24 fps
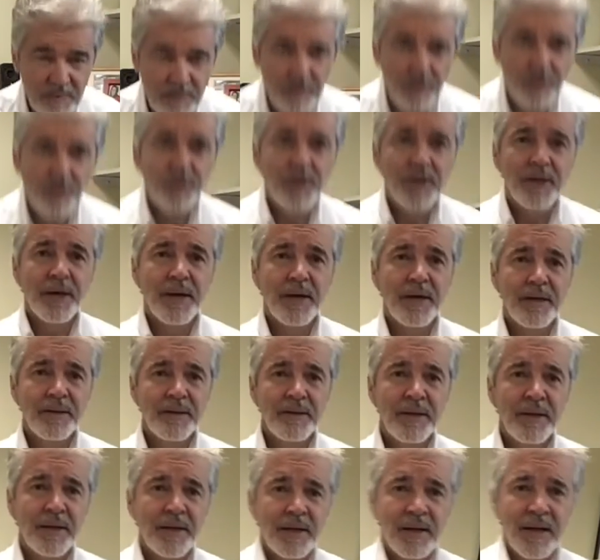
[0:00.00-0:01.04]
okay,
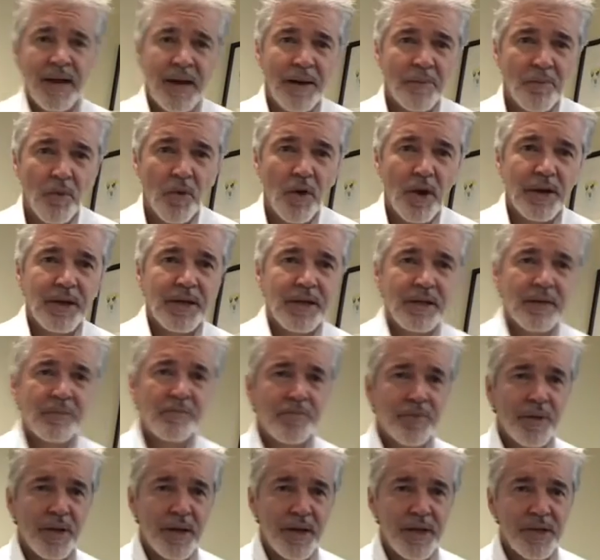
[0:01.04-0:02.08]
and walking in
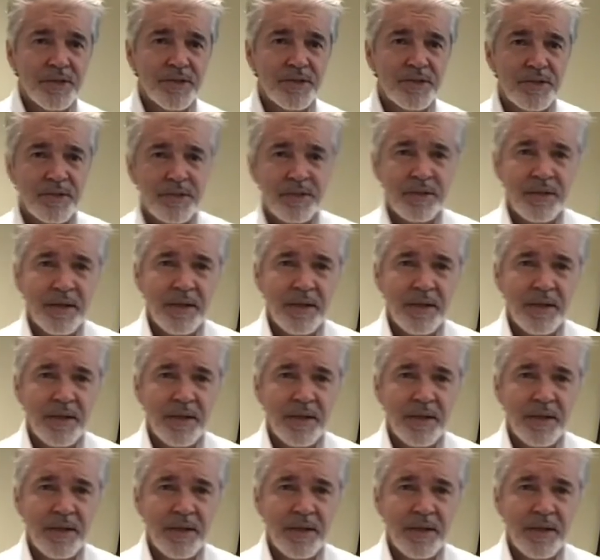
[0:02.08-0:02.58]
place,